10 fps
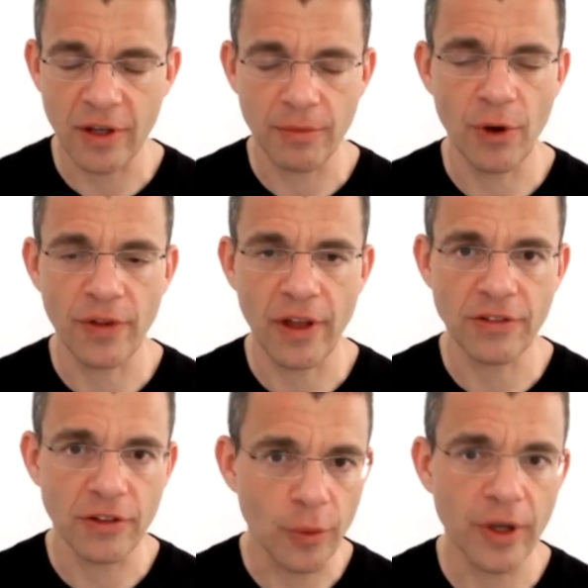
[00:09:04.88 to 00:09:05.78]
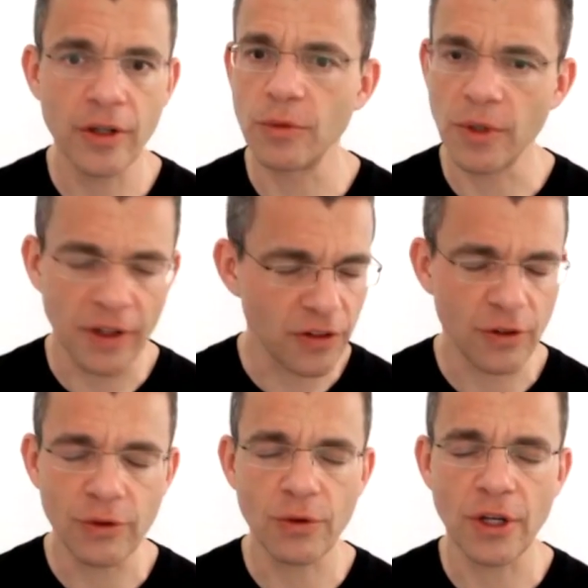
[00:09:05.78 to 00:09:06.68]
both hands on the wheel. We'll continue
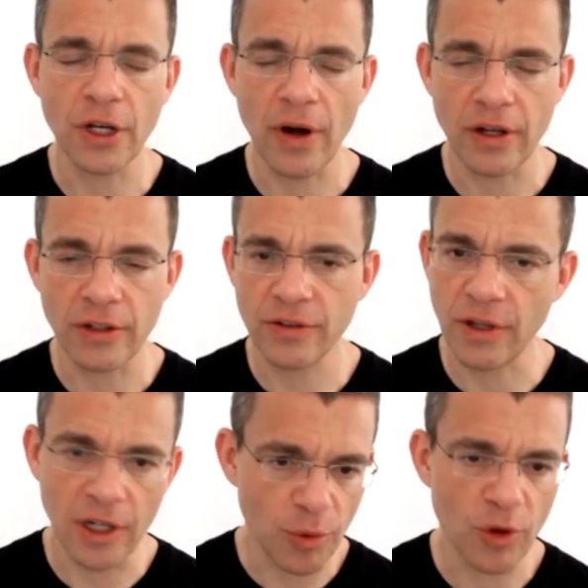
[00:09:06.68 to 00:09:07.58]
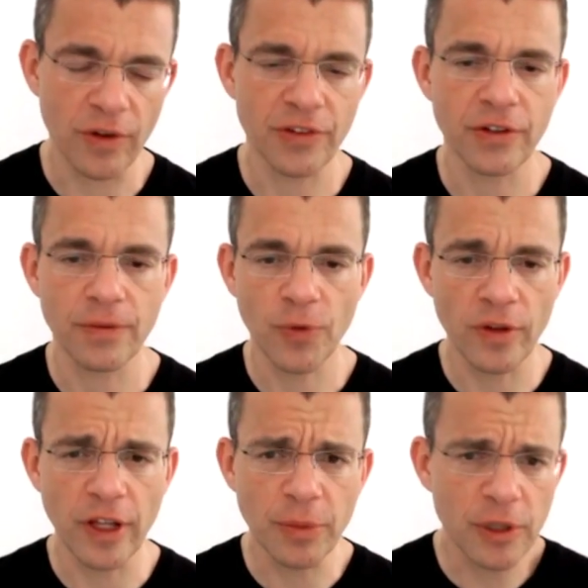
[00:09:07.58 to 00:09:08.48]
tuning credits and approvals and all
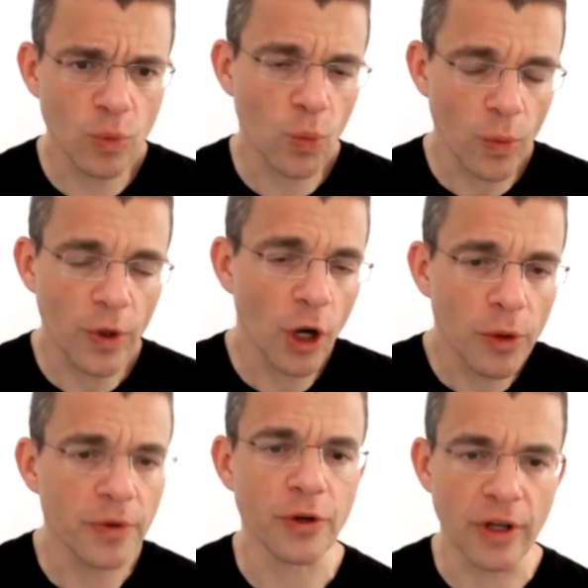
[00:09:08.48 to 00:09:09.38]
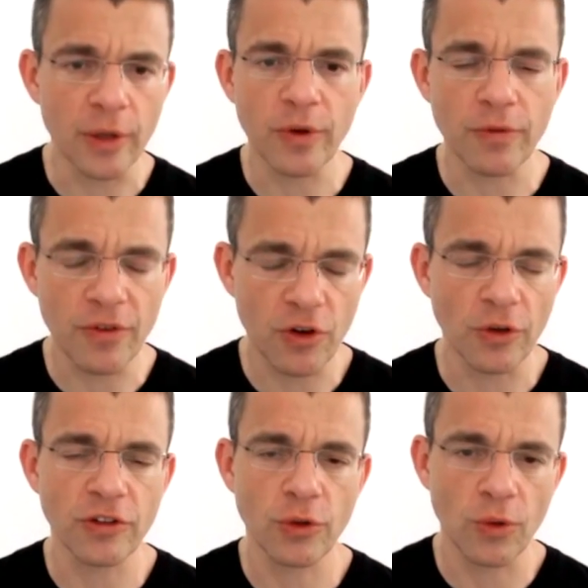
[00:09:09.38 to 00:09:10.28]
that. But we know what we're doing. We, have shown this
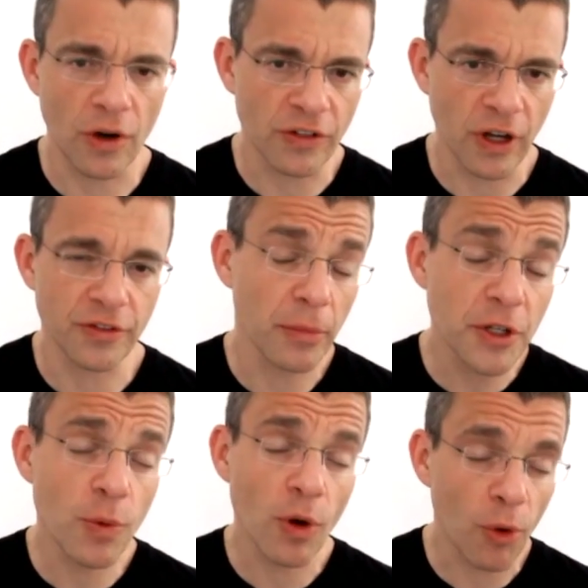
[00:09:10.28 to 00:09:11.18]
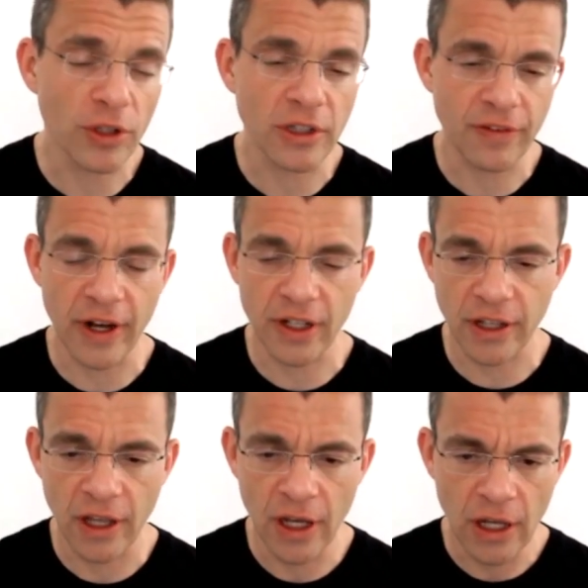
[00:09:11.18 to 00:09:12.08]
to ourselves, and much more importantly, frankly,
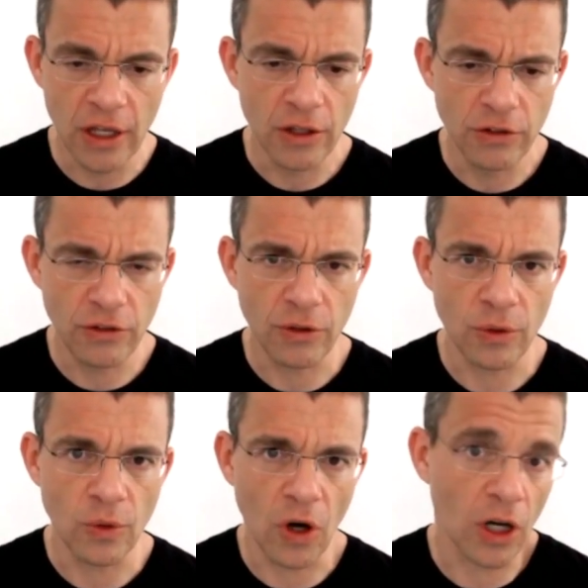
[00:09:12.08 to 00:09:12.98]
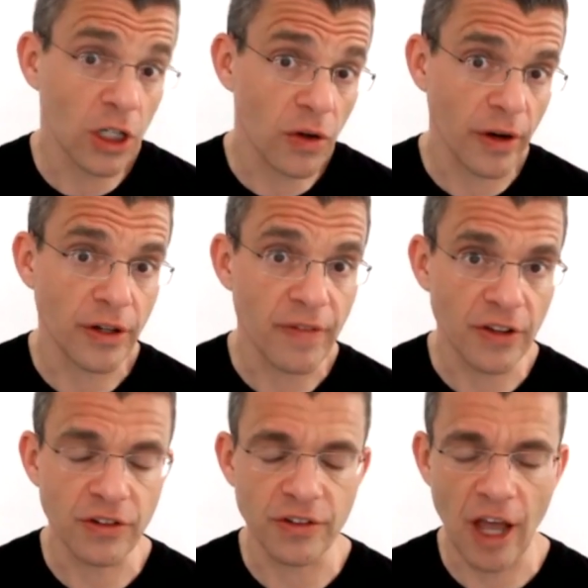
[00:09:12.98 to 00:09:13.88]
to our credit
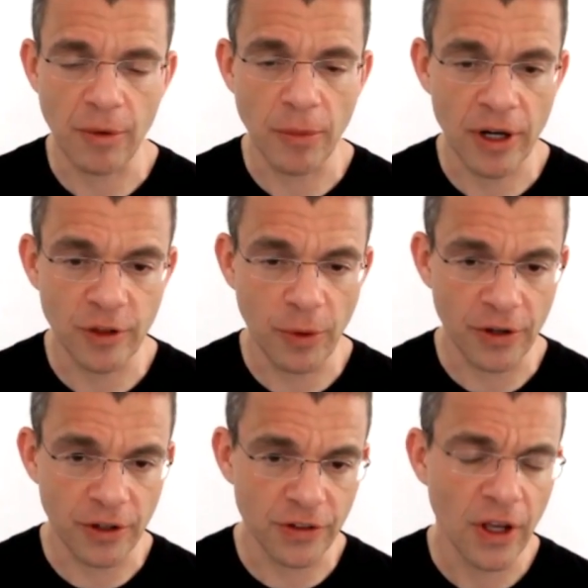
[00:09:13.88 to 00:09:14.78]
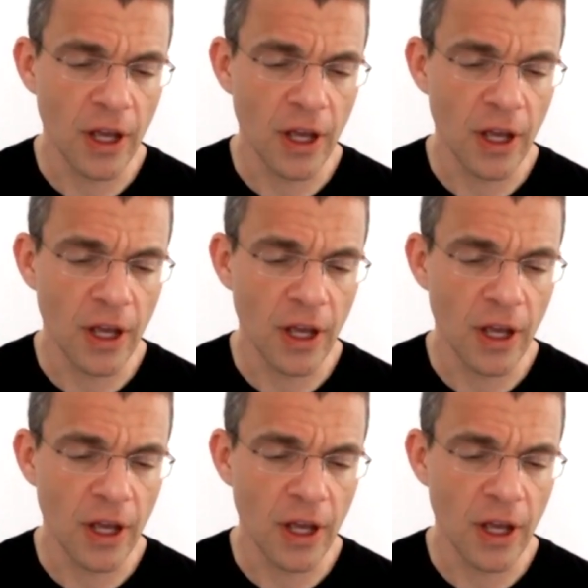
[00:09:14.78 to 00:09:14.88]
investors, capital markets partners,